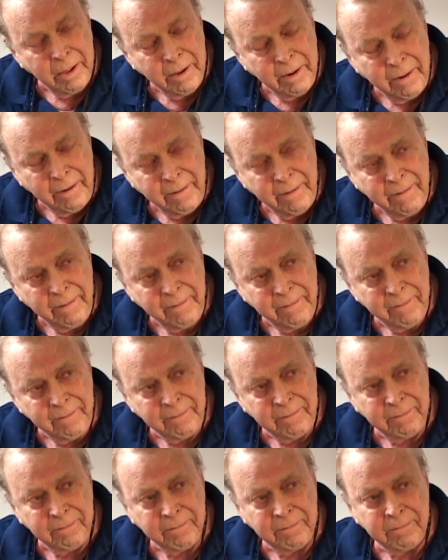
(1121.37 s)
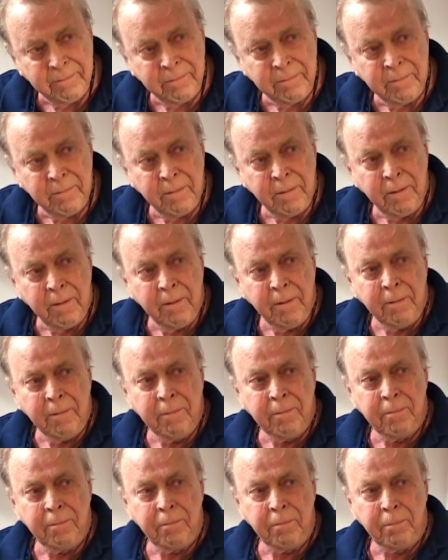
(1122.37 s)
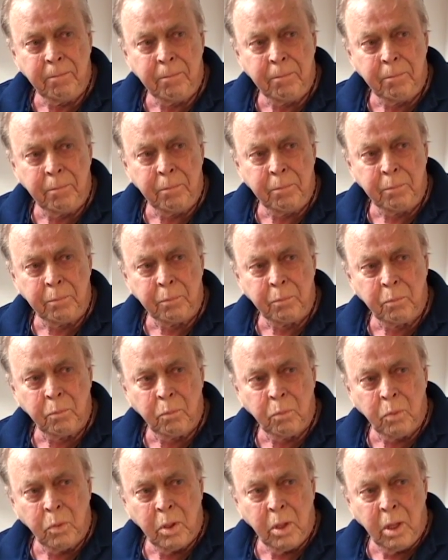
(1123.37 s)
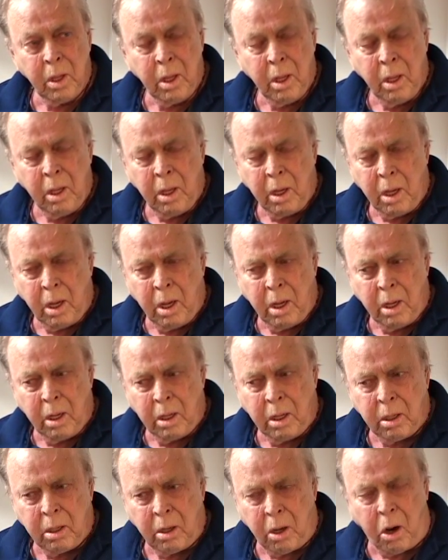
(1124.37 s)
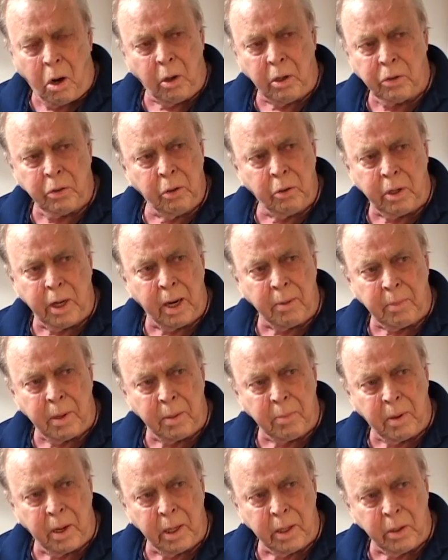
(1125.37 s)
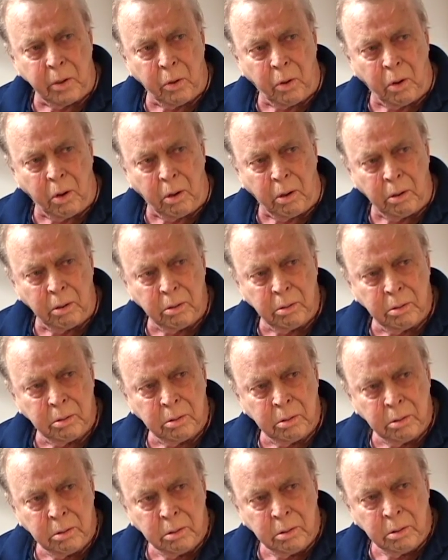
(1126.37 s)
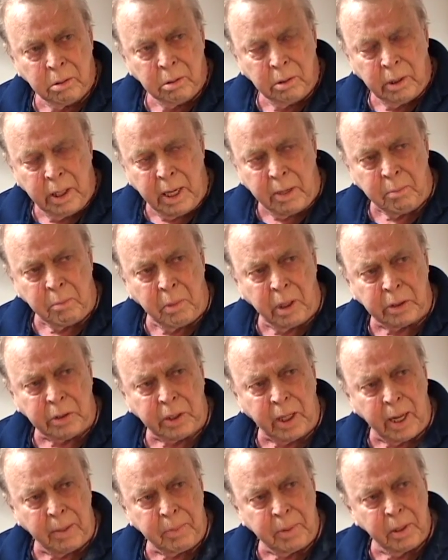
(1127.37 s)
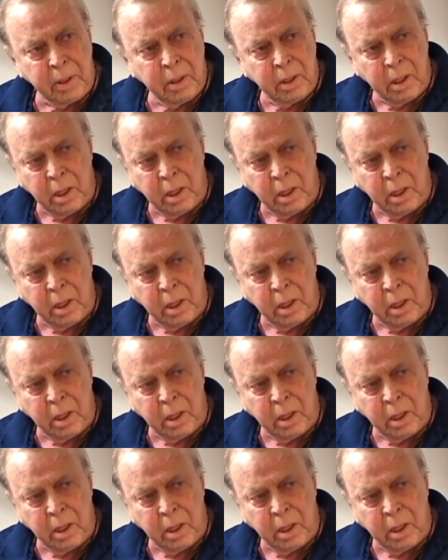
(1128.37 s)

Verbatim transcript: But you don't doubt that that kind of development is going to continue? Oh, there's no doubt in my mind at all. It must happen.